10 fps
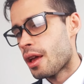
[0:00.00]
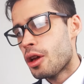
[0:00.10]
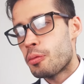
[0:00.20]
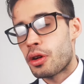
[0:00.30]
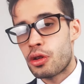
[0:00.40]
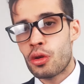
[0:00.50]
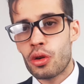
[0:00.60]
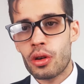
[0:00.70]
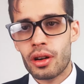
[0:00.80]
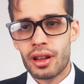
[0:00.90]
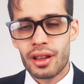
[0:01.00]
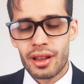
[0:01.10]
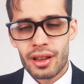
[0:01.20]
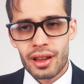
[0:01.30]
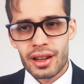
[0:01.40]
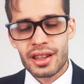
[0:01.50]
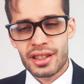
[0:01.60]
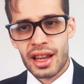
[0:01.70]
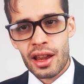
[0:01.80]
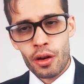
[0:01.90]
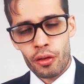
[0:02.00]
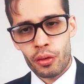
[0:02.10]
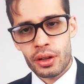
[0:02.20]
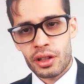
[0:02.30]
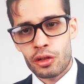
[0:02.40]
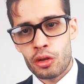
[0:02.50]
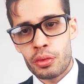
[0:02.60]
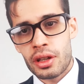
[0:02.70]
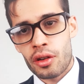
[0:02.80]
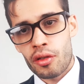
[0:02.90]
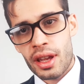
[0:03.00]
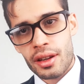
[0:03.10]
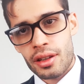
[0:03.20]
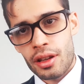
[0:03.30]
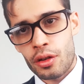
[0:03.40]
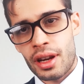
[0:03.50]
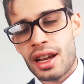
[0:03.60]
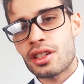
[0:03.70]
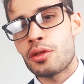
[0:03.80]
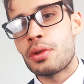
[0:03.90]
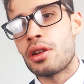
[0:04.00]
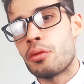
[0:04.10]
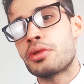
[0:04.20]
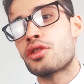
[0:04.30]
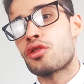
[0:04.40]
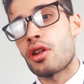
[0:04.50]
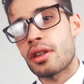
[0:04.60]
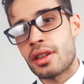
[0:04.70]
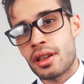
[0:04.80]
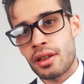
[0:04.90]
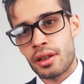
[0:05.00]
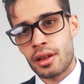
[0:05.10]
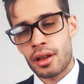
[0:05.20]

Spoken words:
But you're desire of wanting to be correct could actually be obstructing